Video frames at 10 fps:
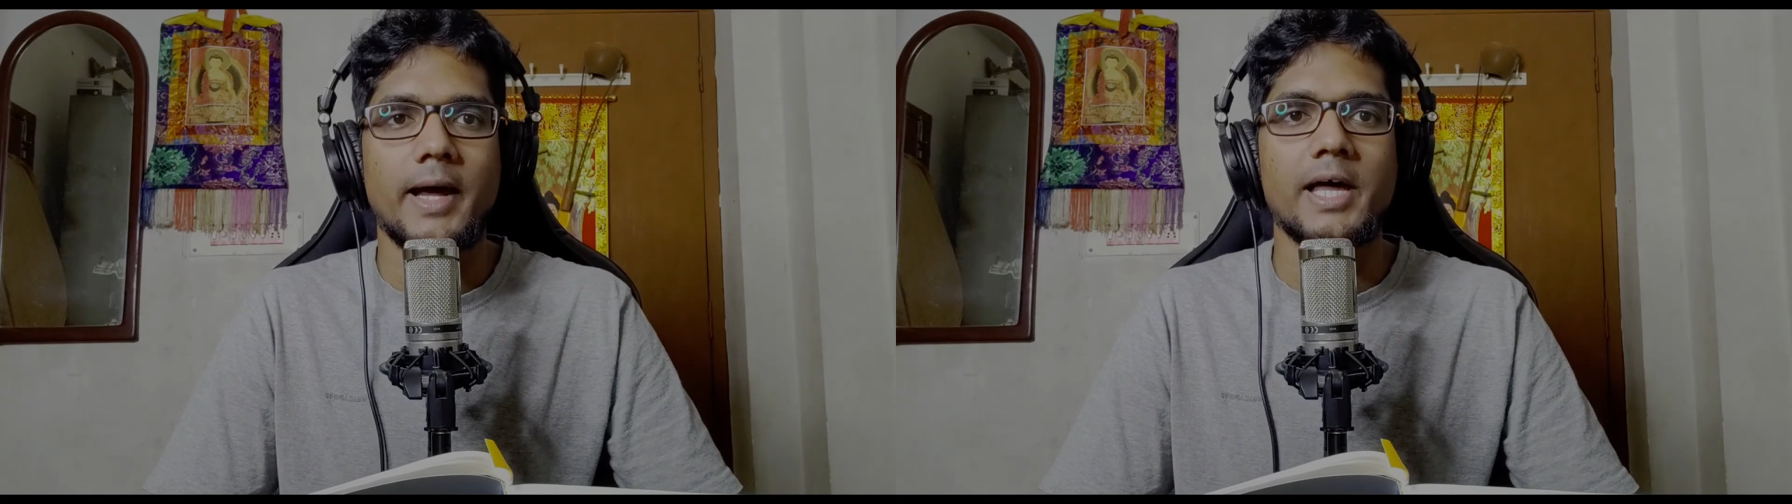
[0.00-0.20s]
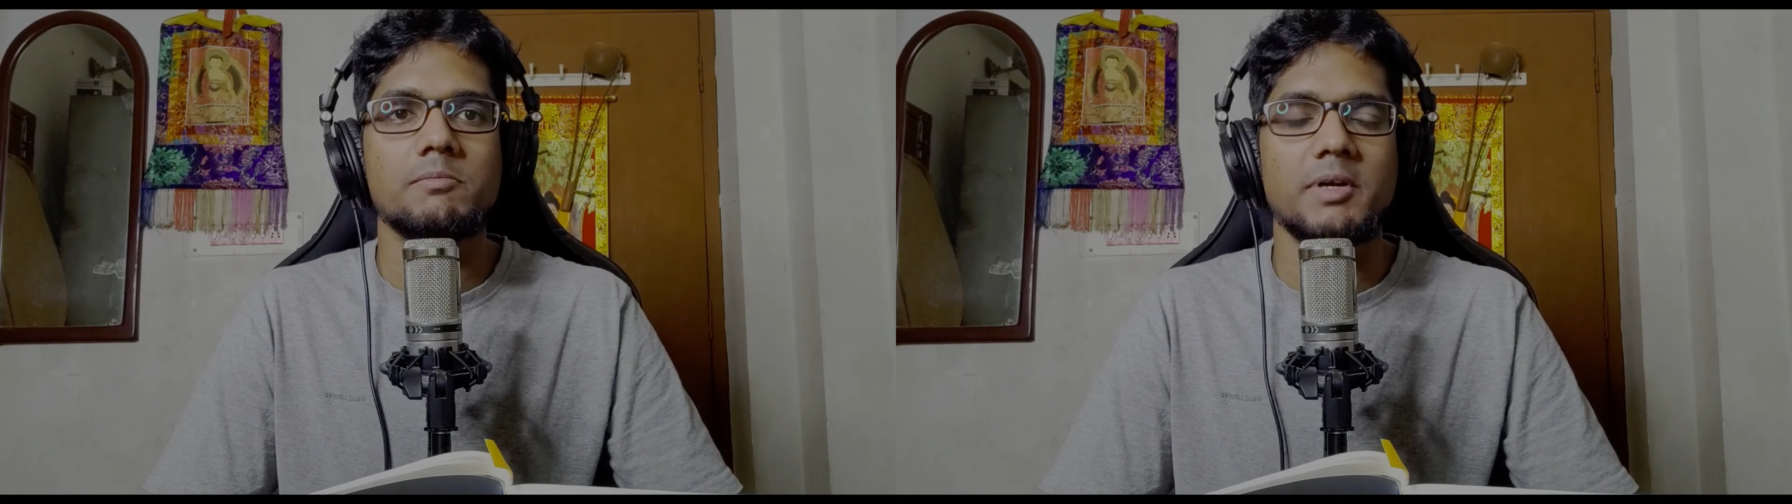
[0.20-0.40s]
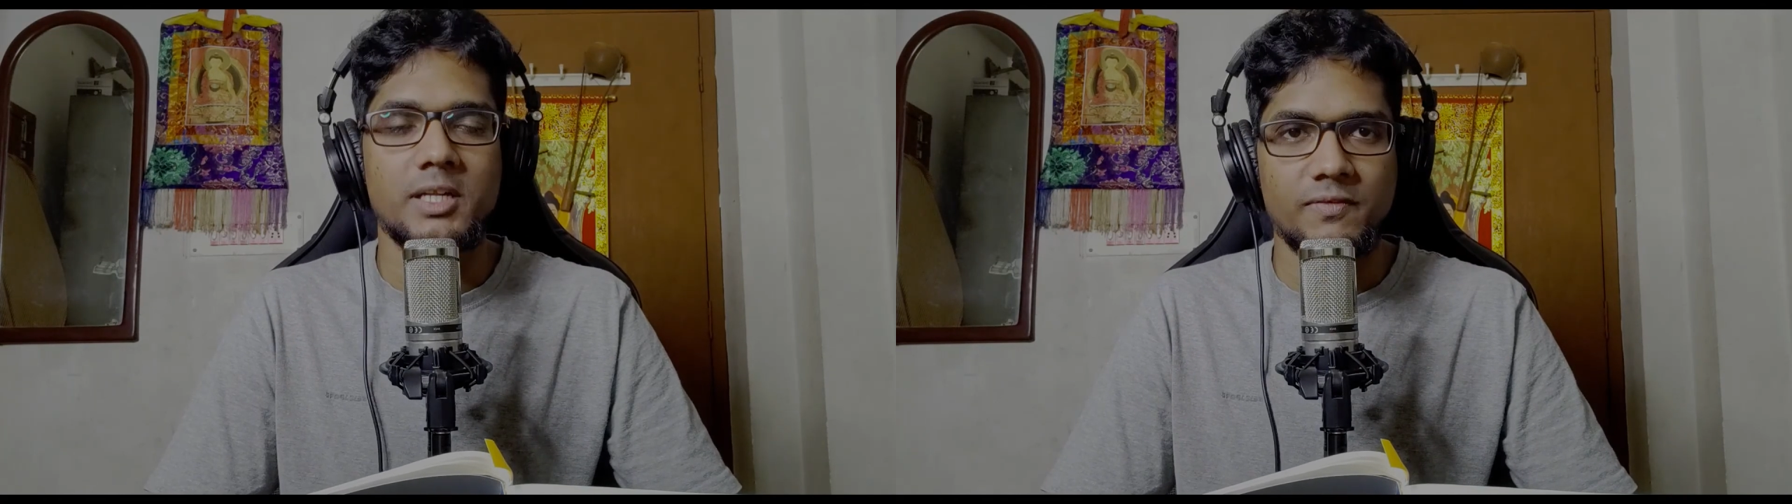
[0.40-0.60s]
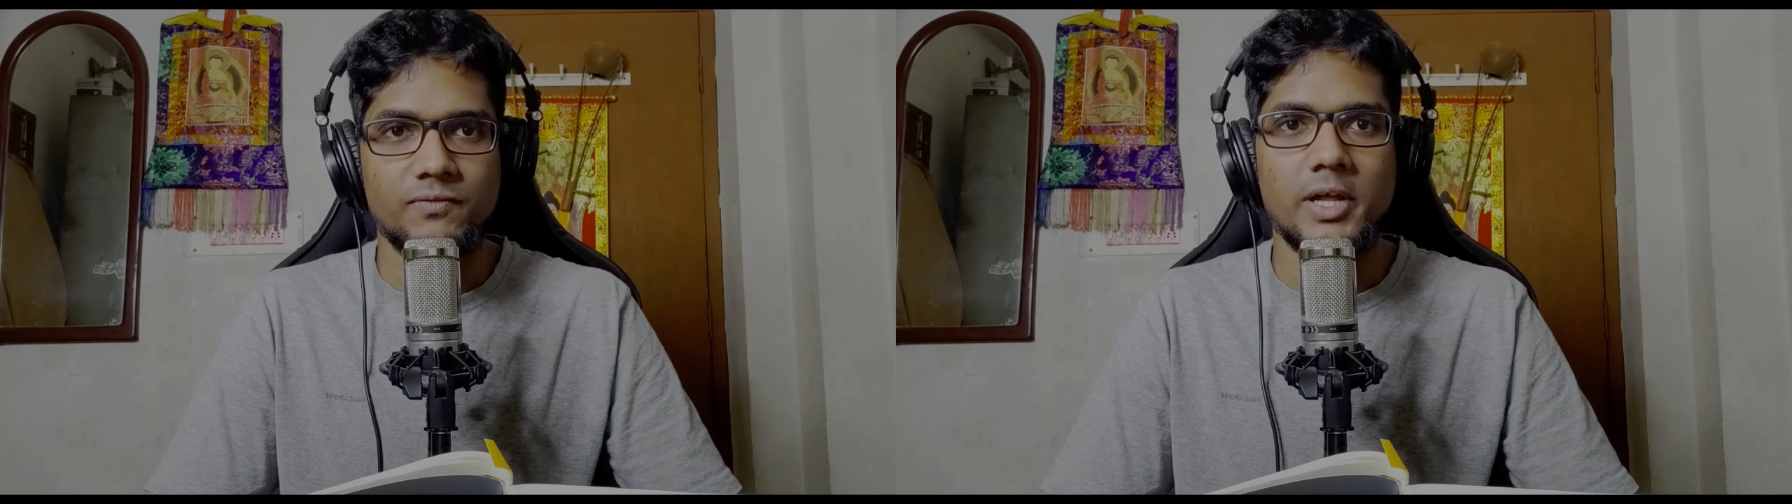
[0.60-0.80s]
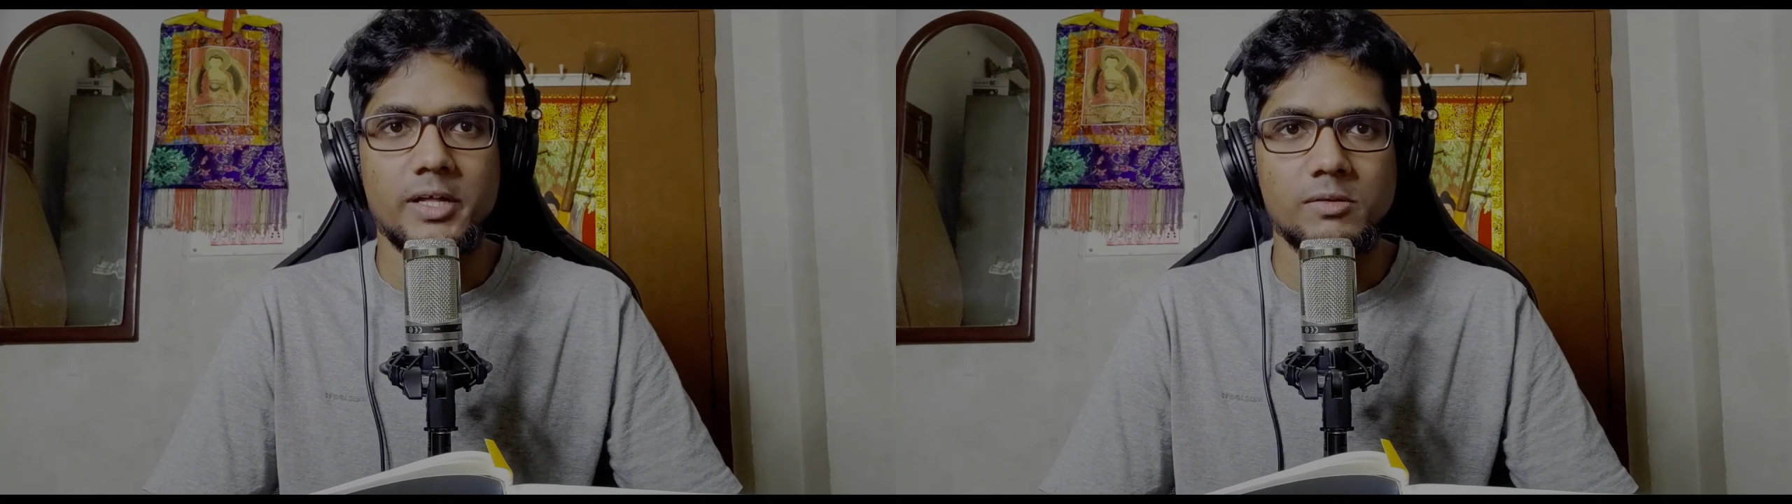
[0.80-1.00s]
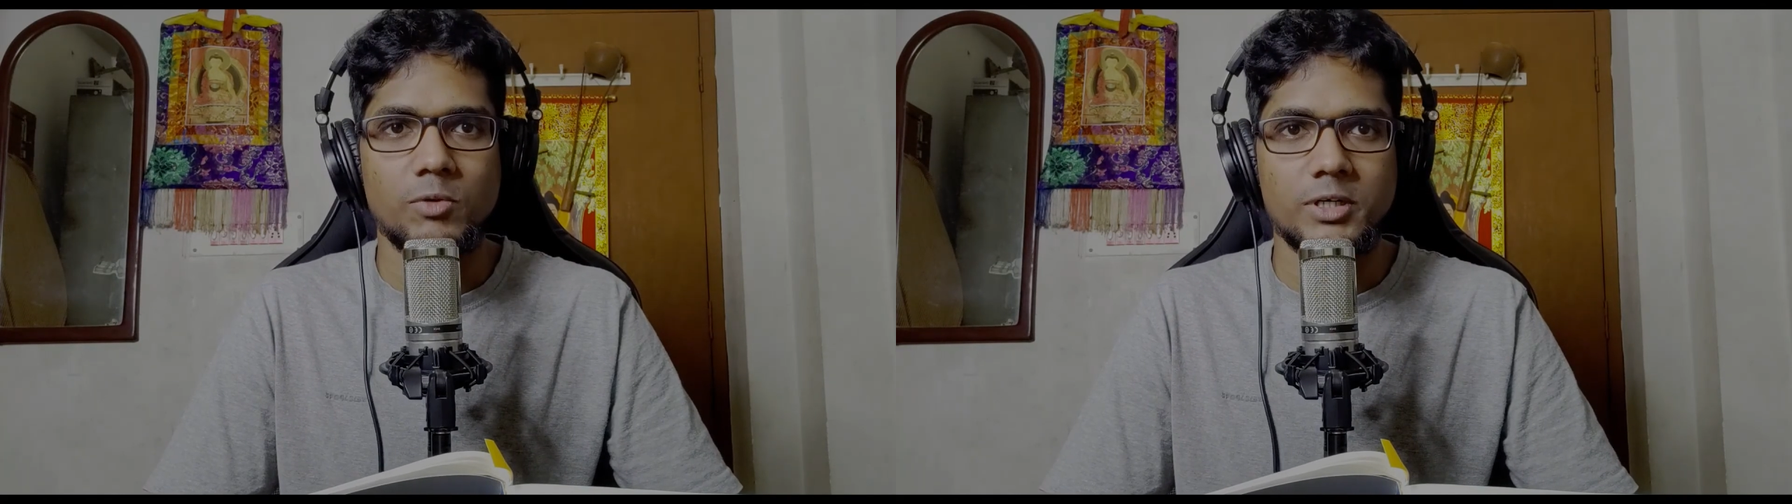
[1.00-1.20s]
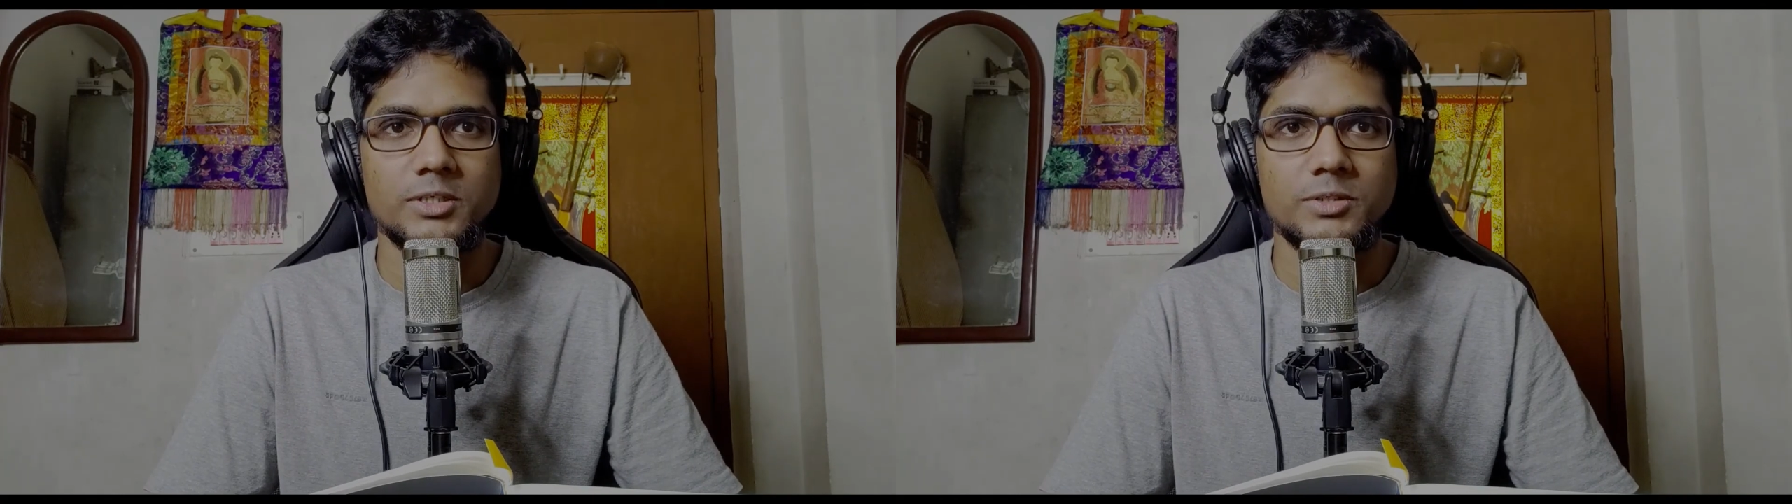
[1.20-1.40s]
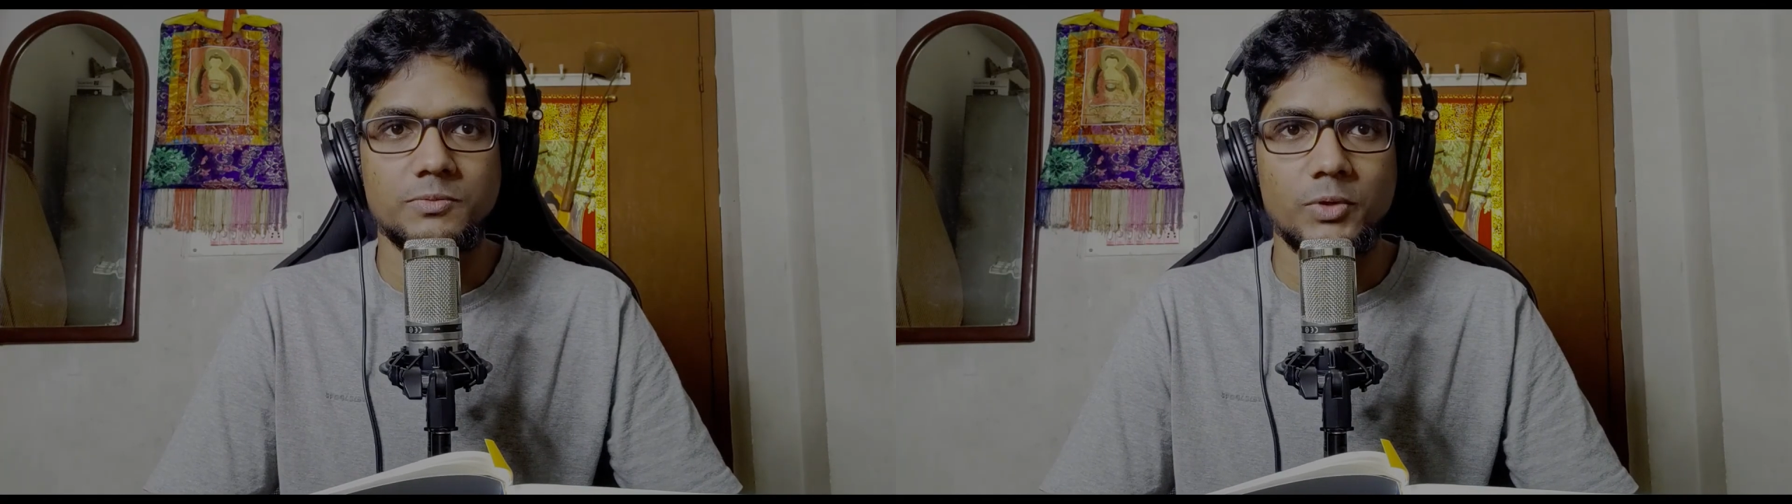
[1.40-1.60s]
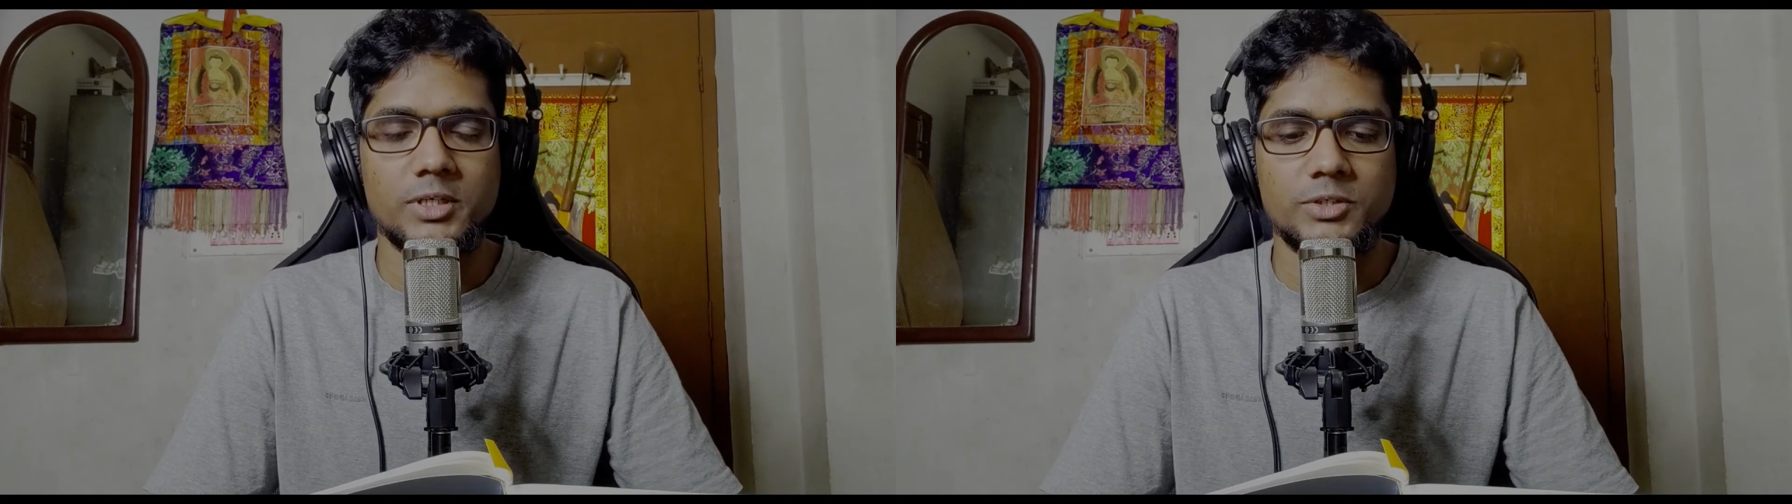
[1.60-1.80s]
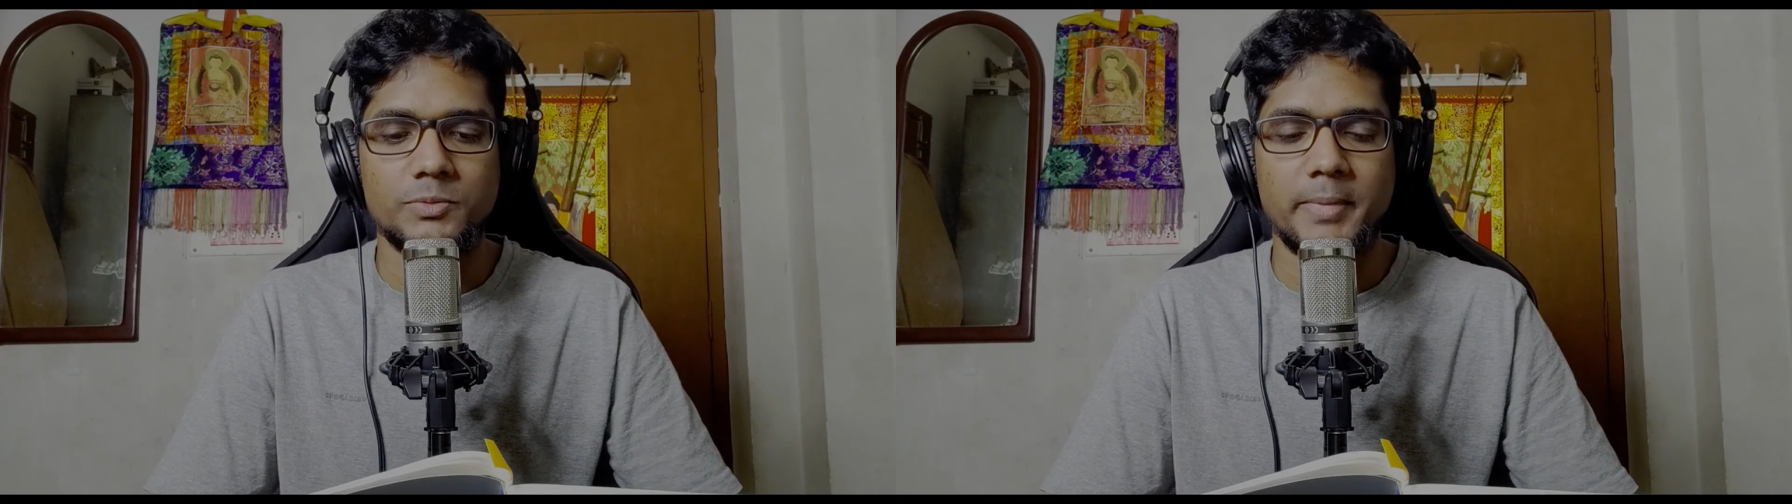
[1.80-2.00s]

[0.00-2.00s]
as meaningful as what is